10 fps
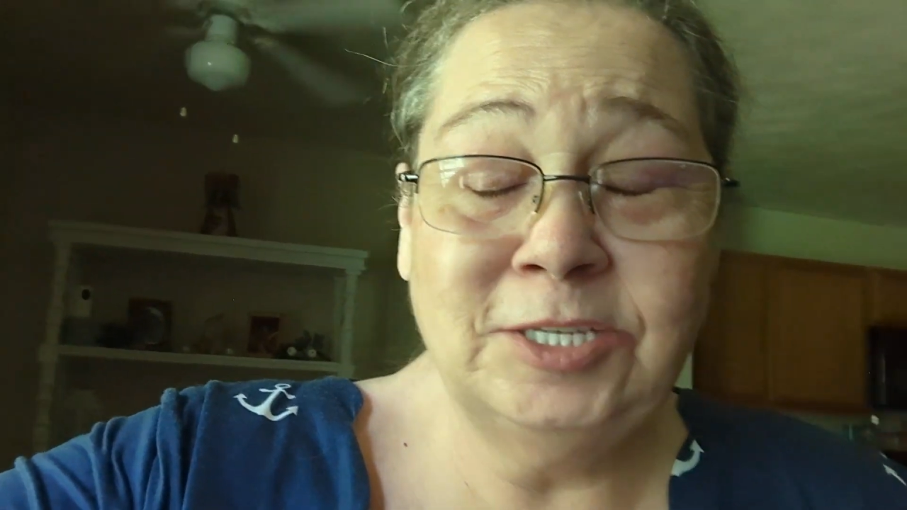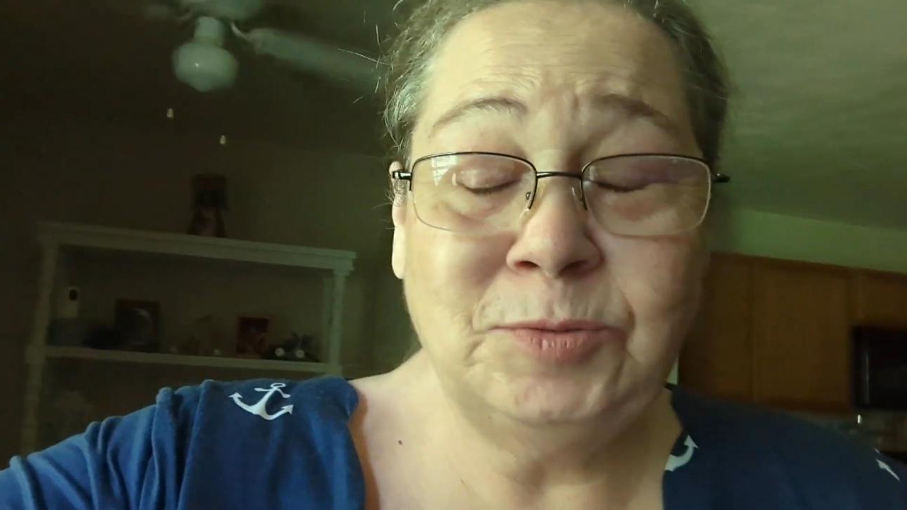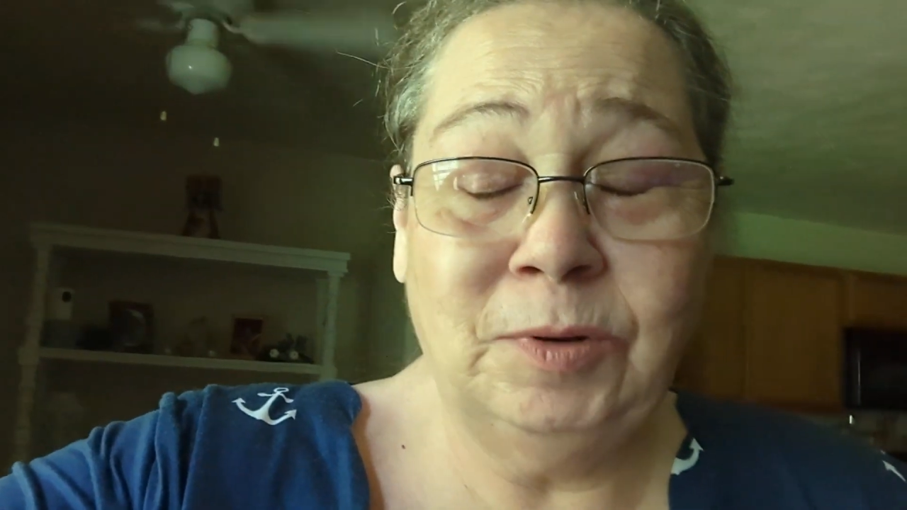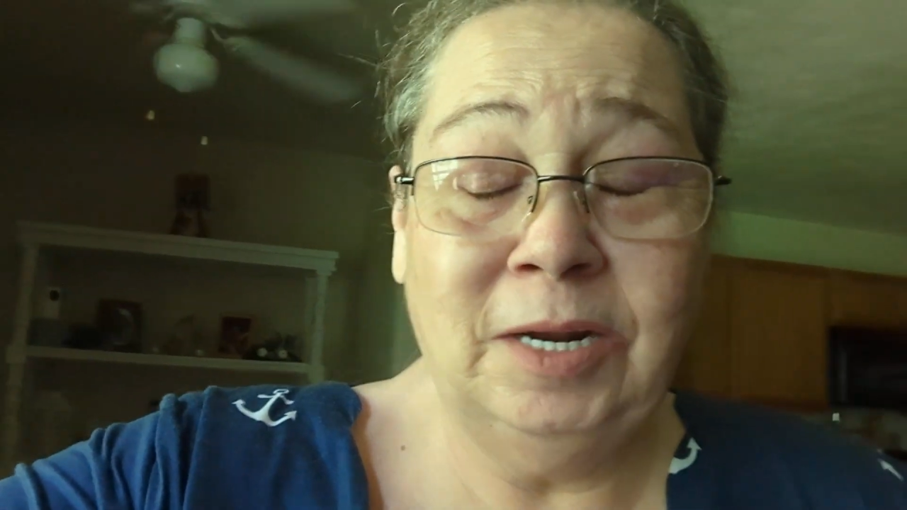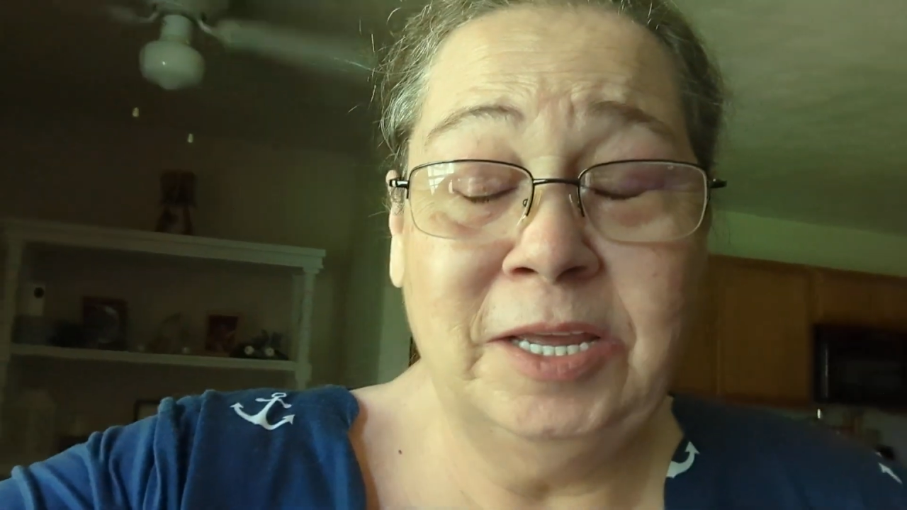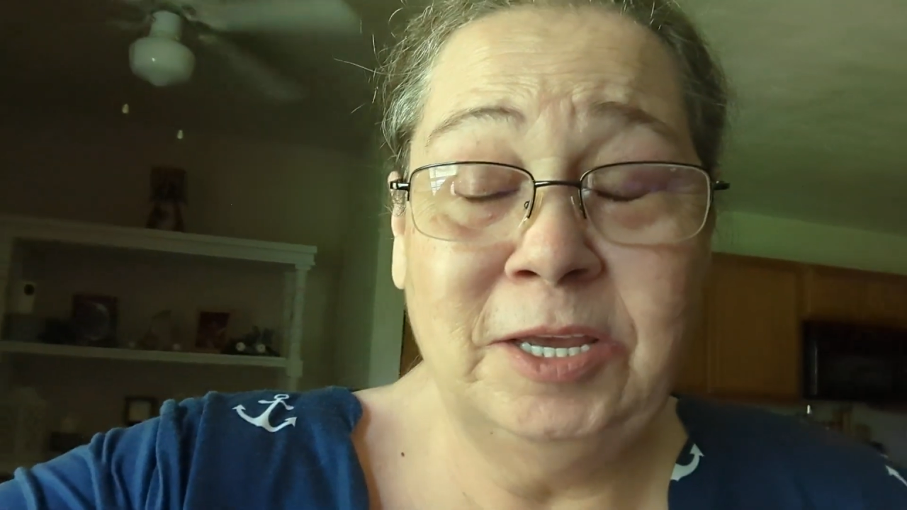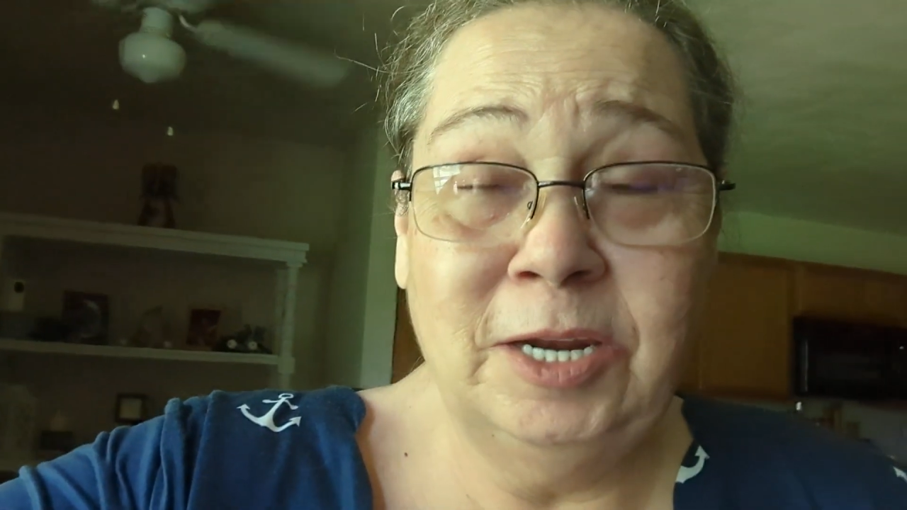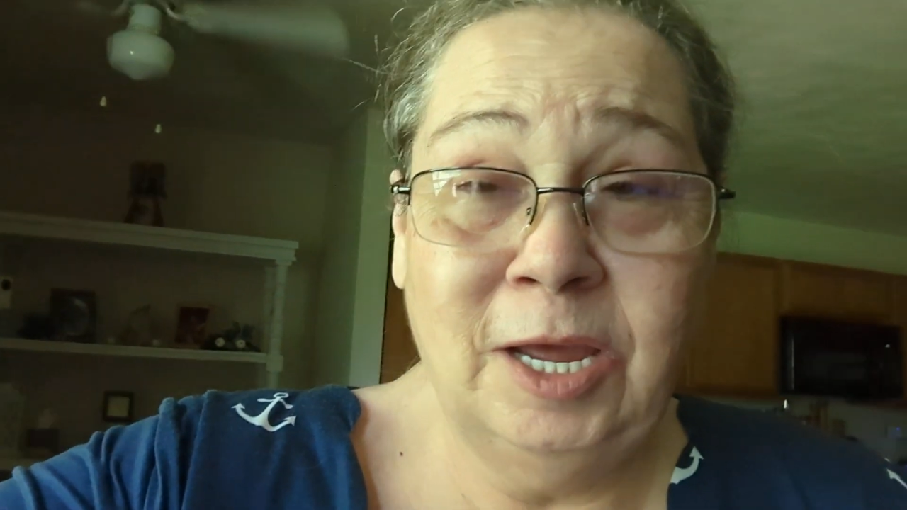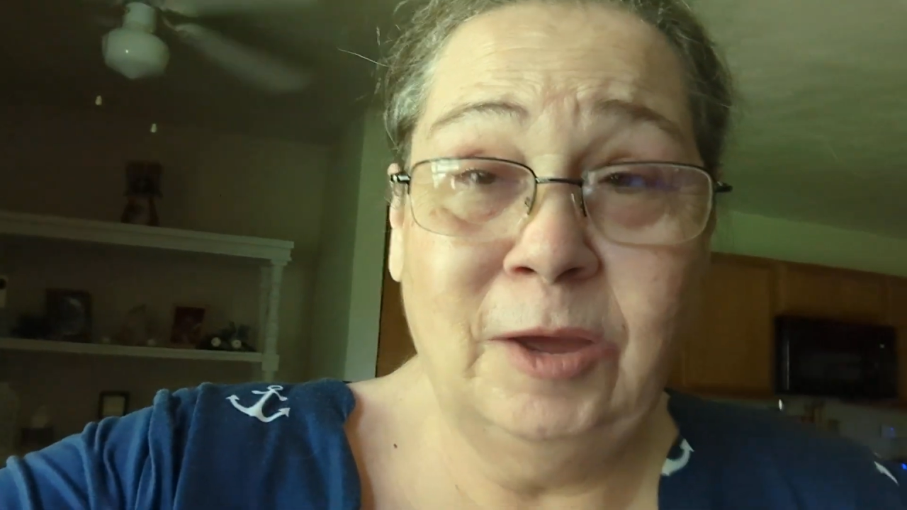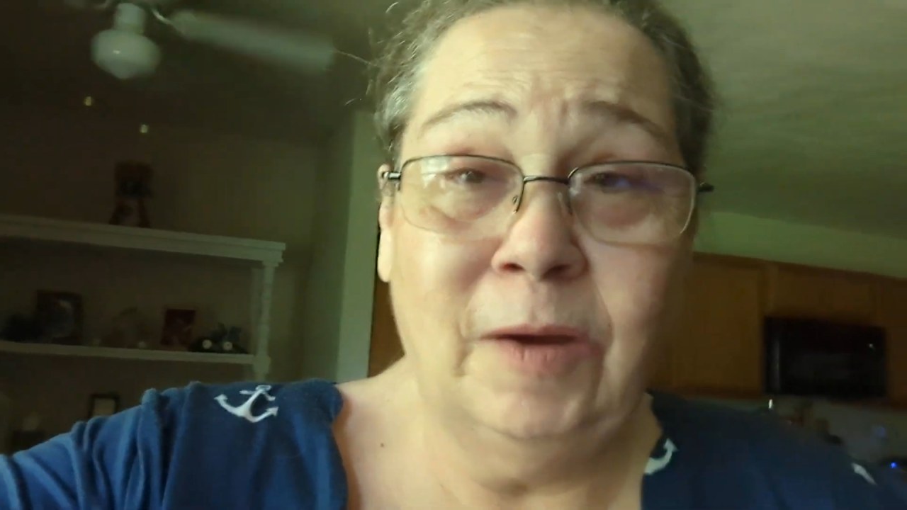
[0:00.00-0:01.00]
just want to let you
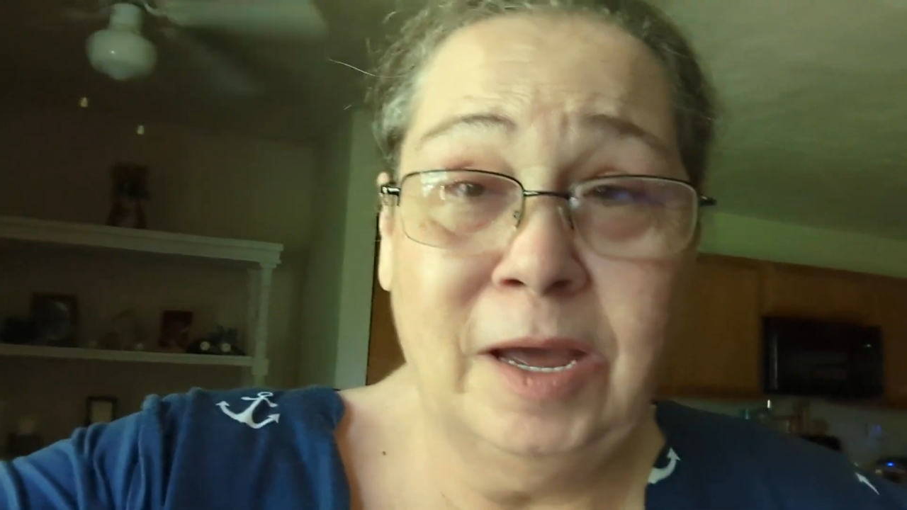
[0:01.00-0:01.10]
know,